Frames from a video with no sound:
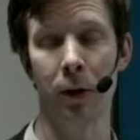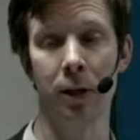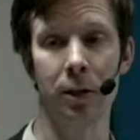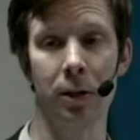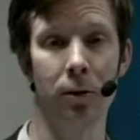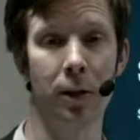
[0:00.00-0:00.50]
can
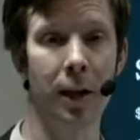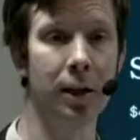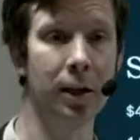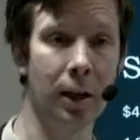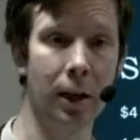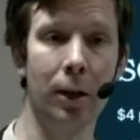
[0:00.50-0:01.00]
do that,
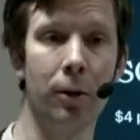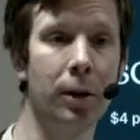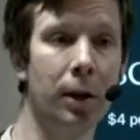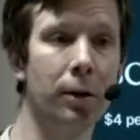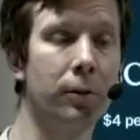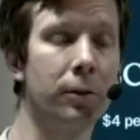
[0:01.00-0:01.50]

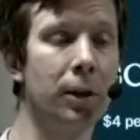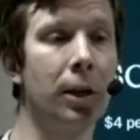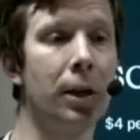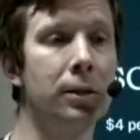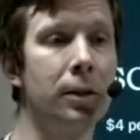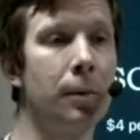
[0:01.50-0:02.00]
including on the
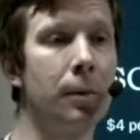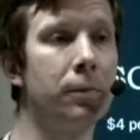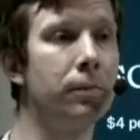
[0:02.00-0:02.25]
GitHub